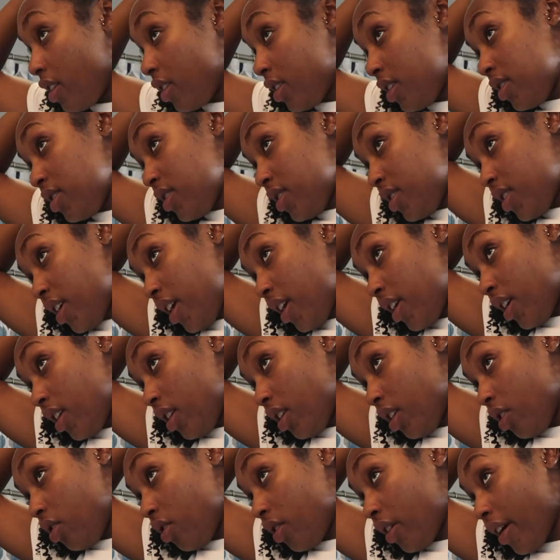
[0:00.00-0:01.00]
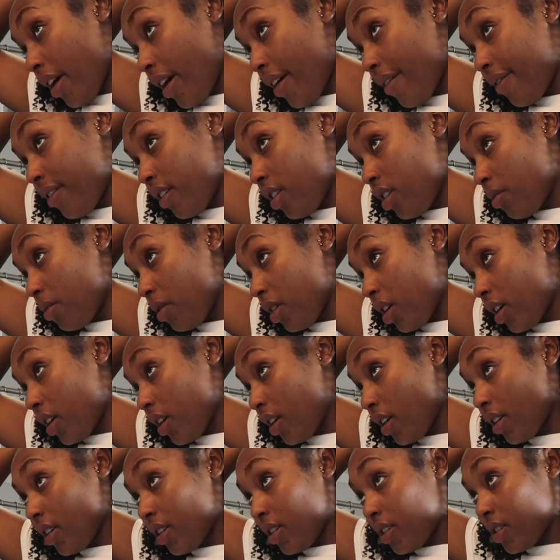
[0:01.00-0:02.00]
This is taking longer, I feel,
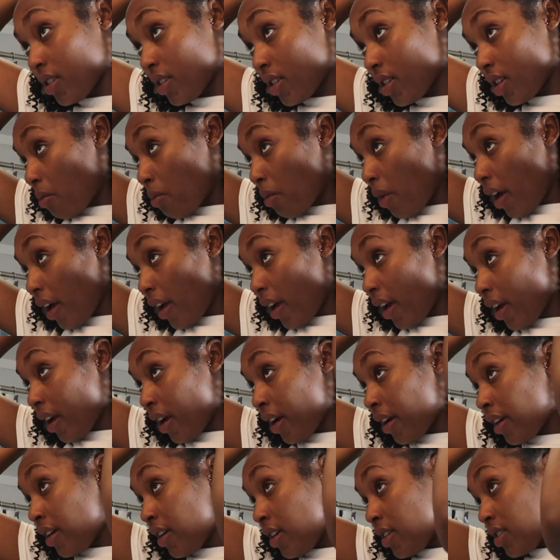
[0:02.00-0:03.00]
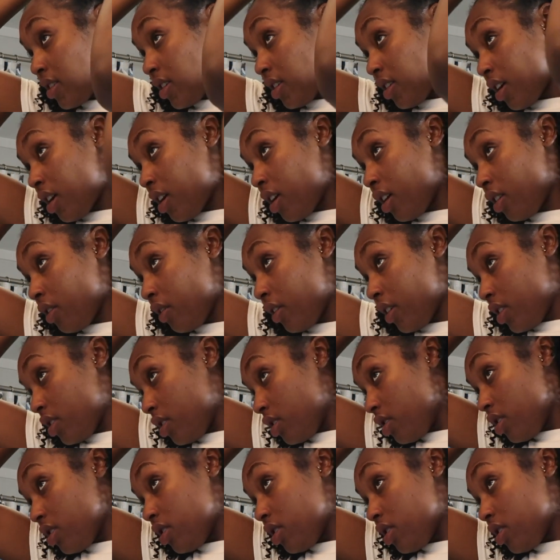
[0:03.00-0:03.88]
because my hair isn't all the way